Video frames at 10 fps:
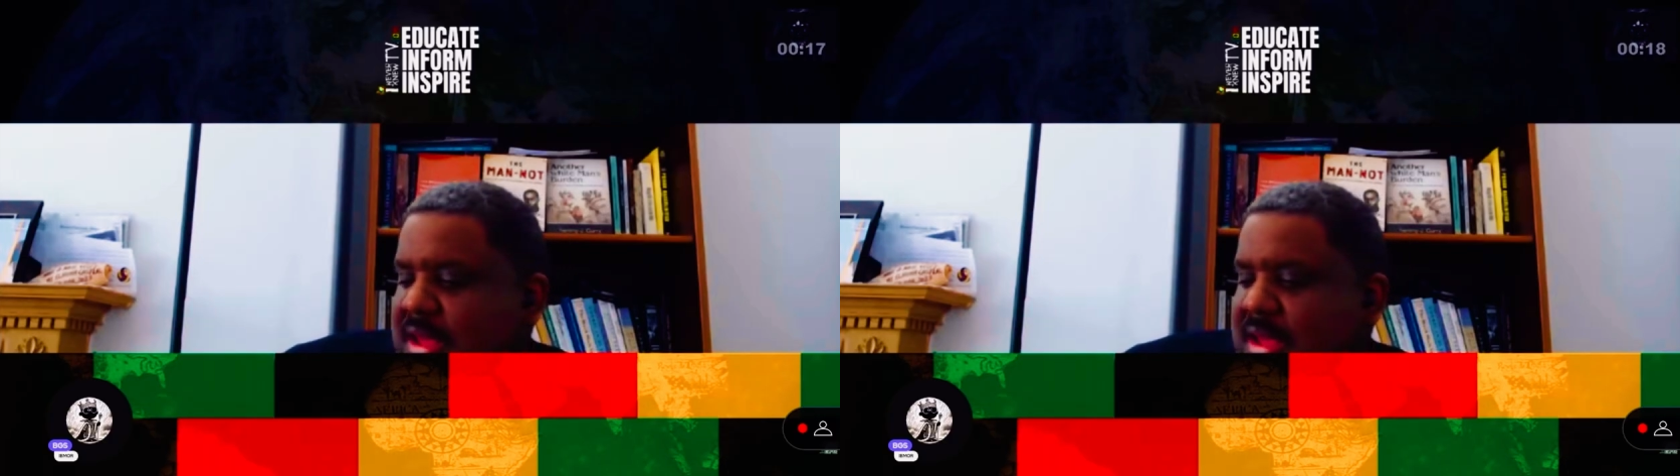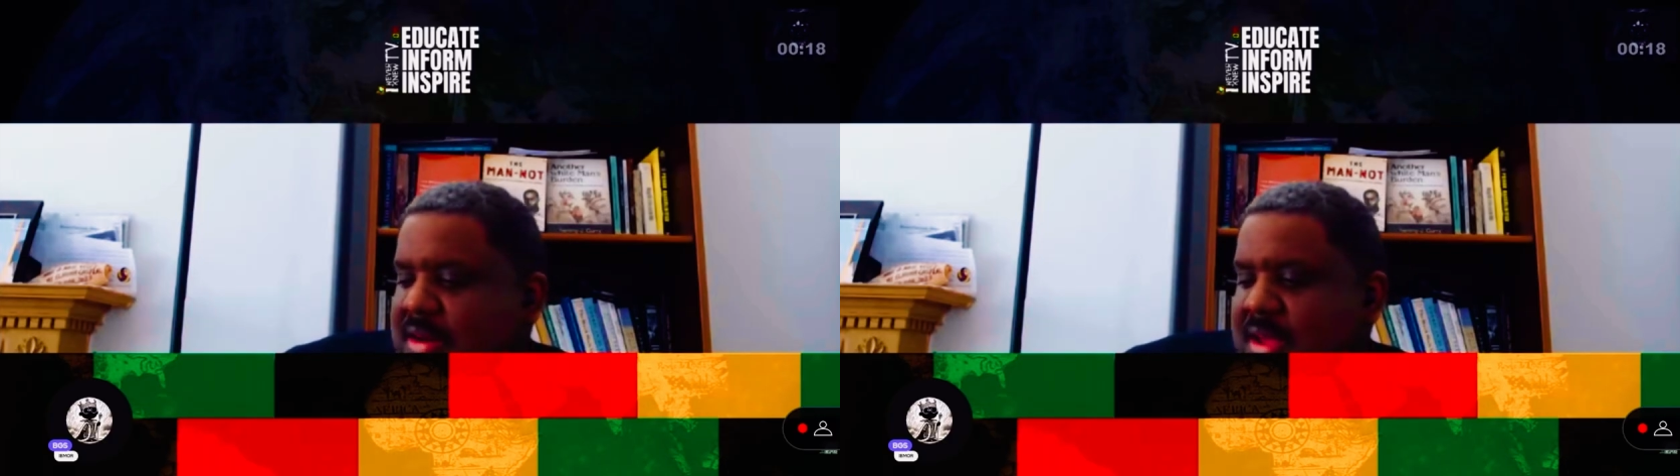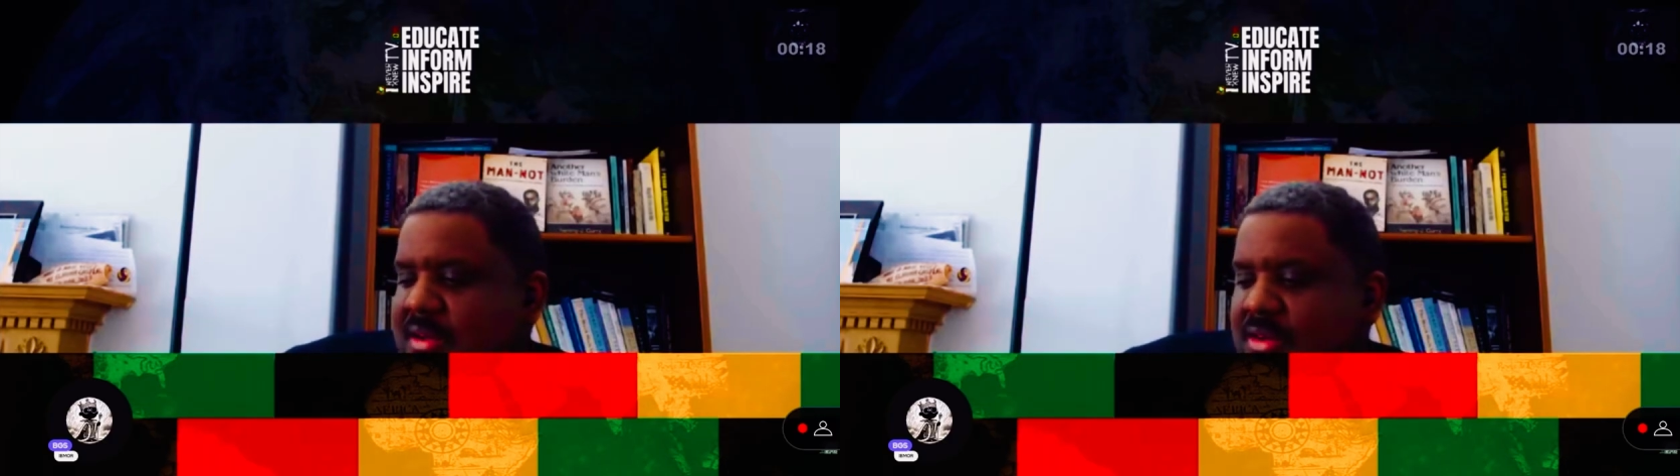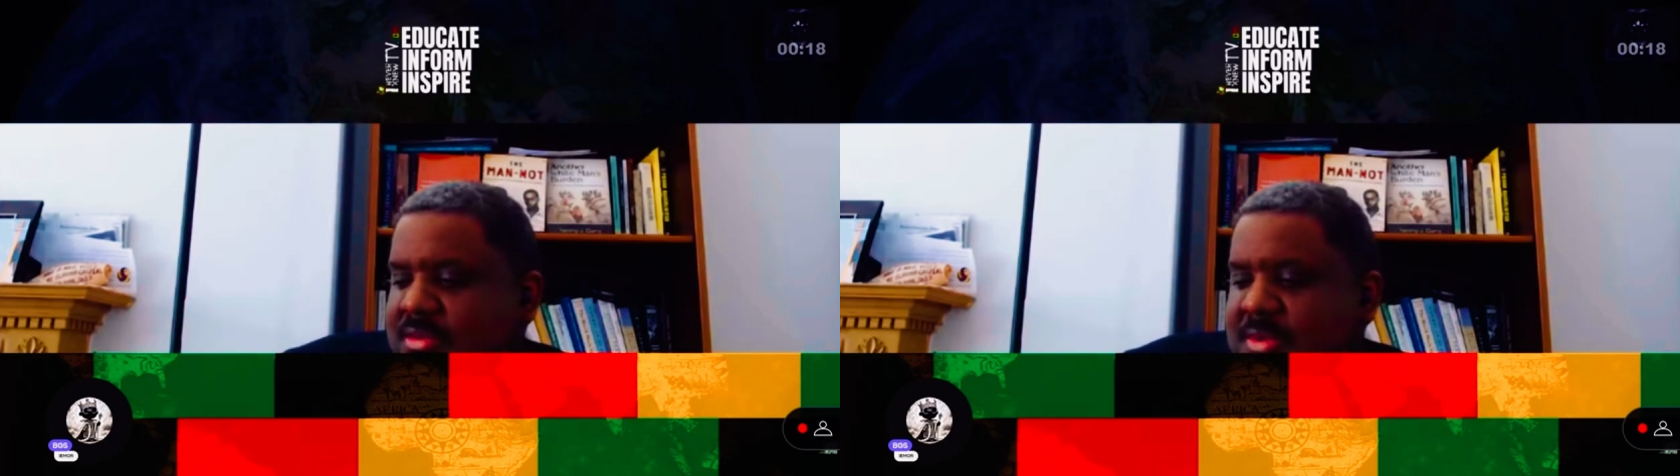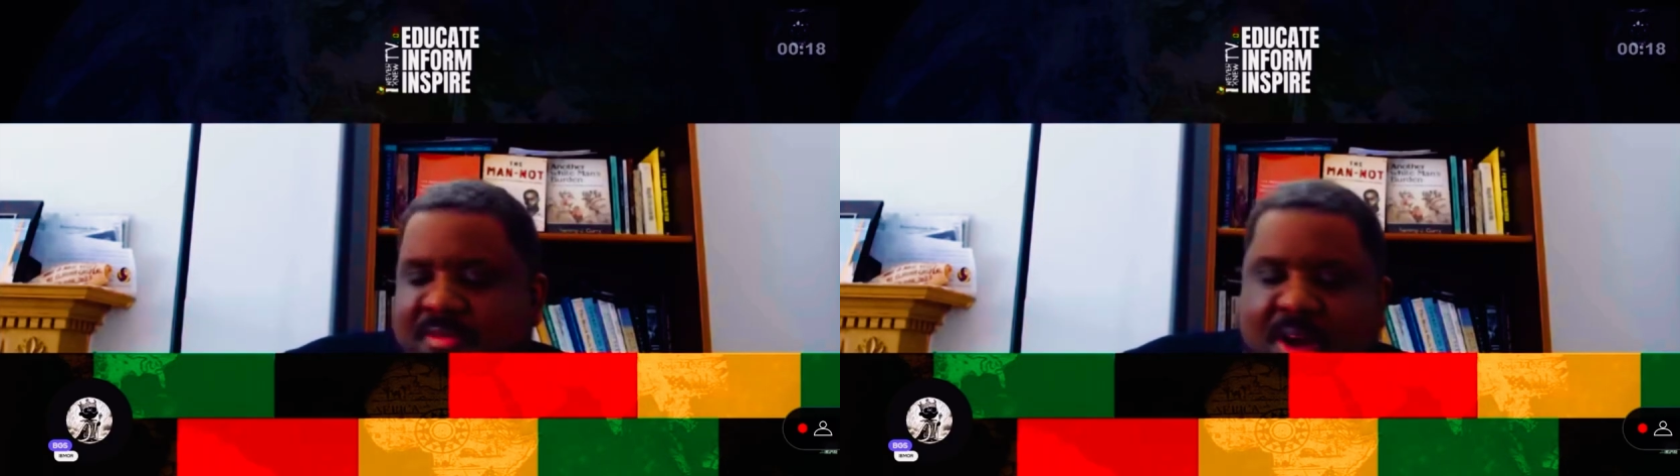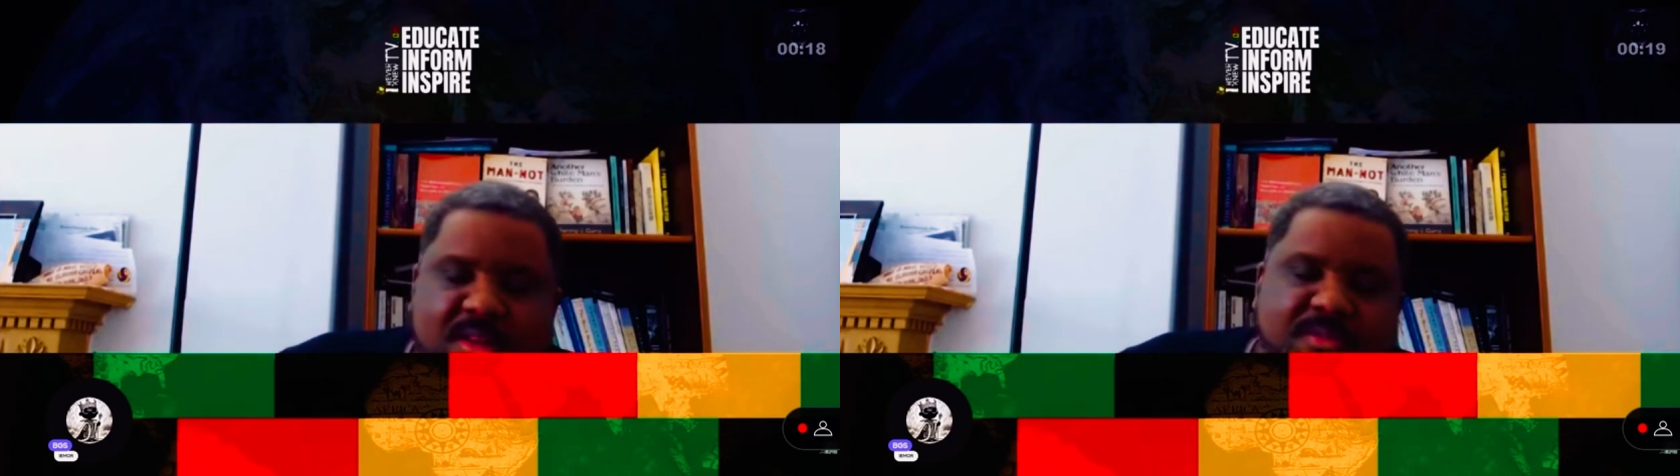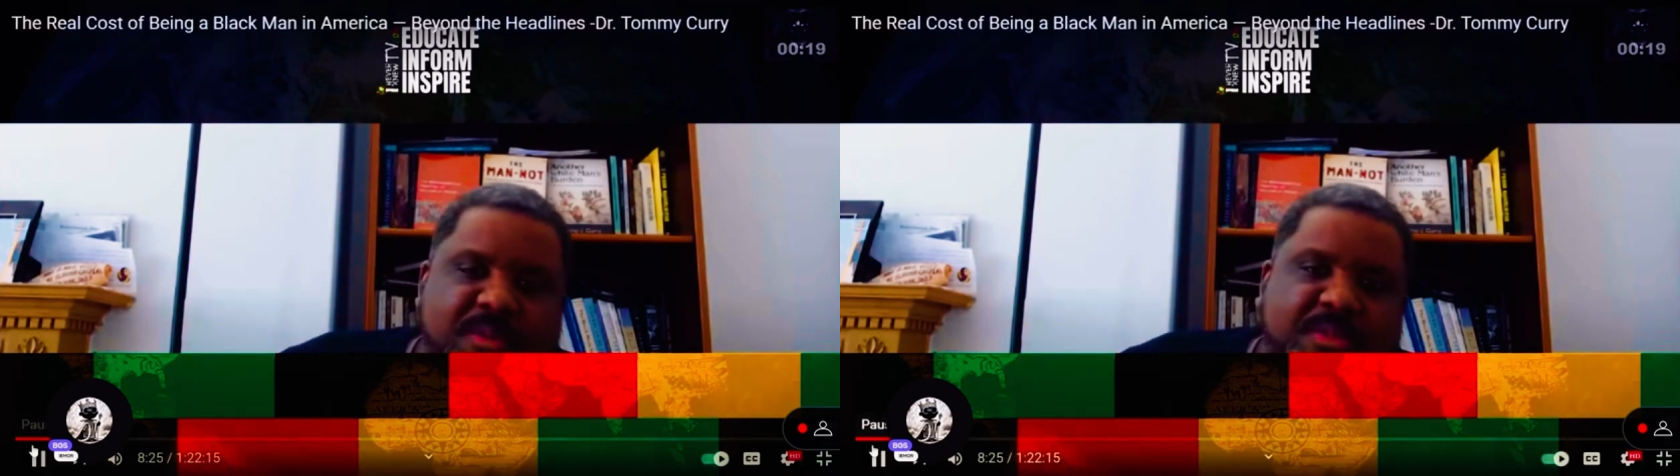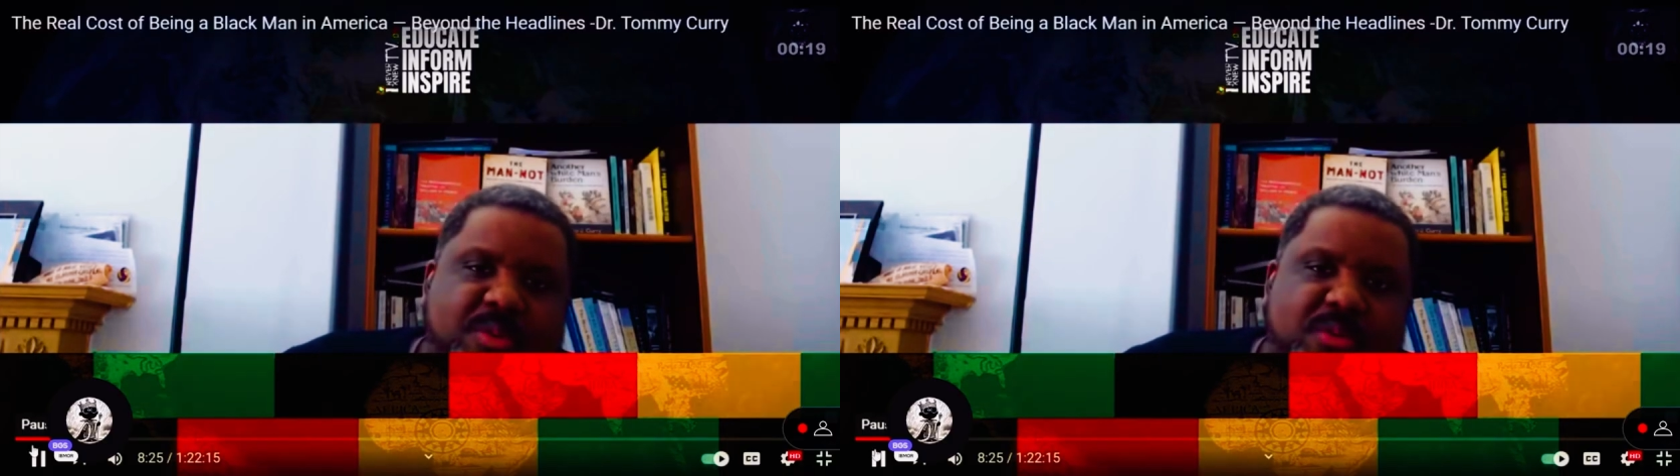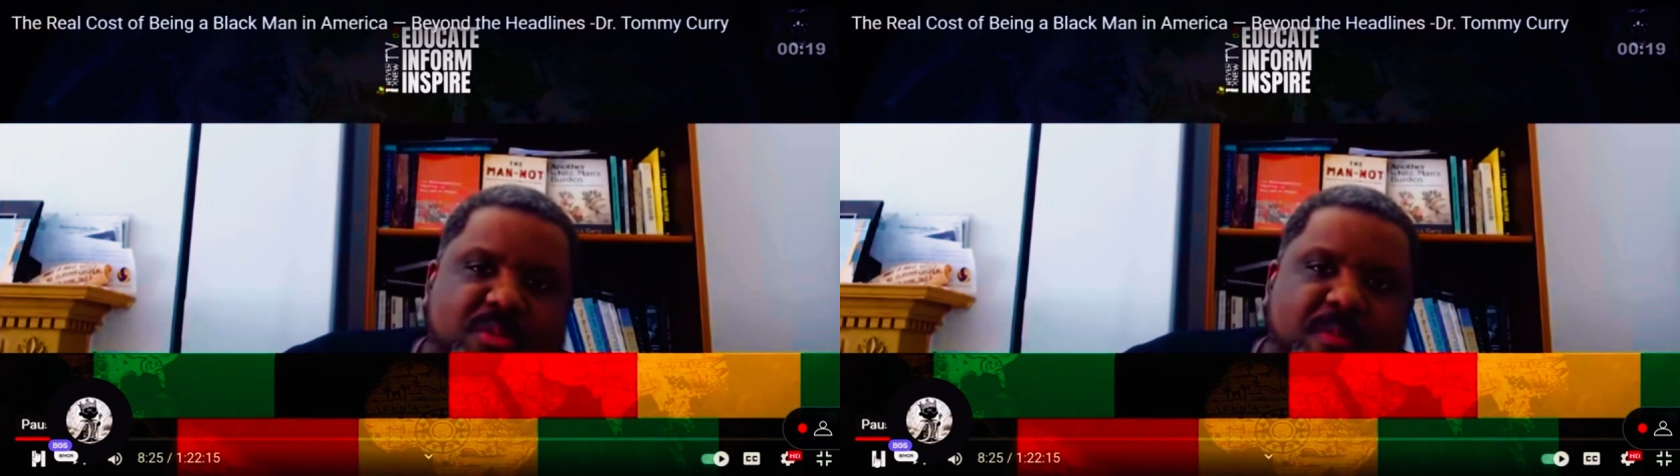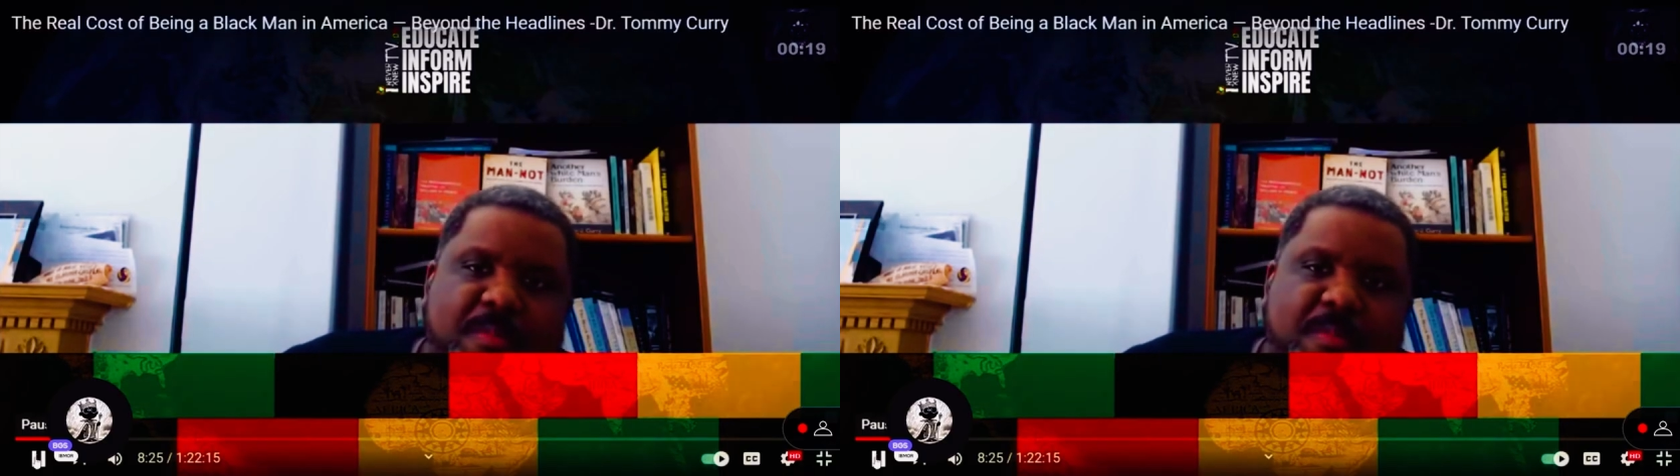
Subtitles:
and ultimately violent from the womb.